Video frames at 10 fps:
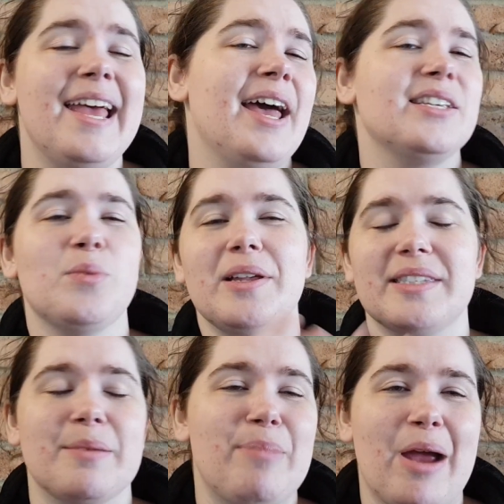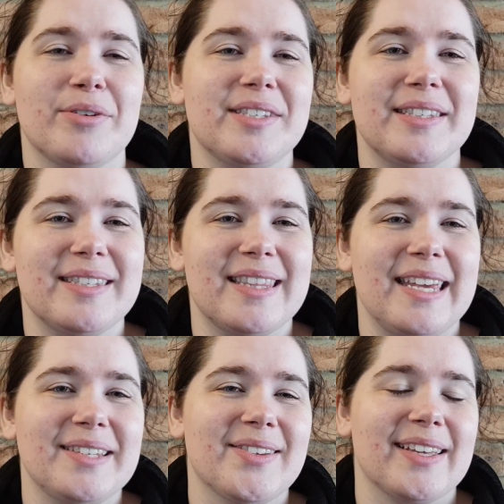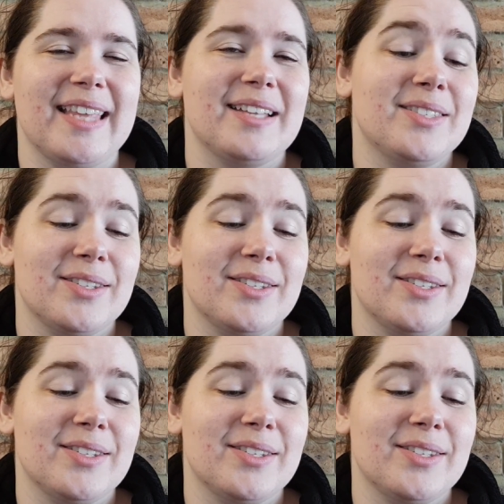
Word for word: as well as comparisons and things like that.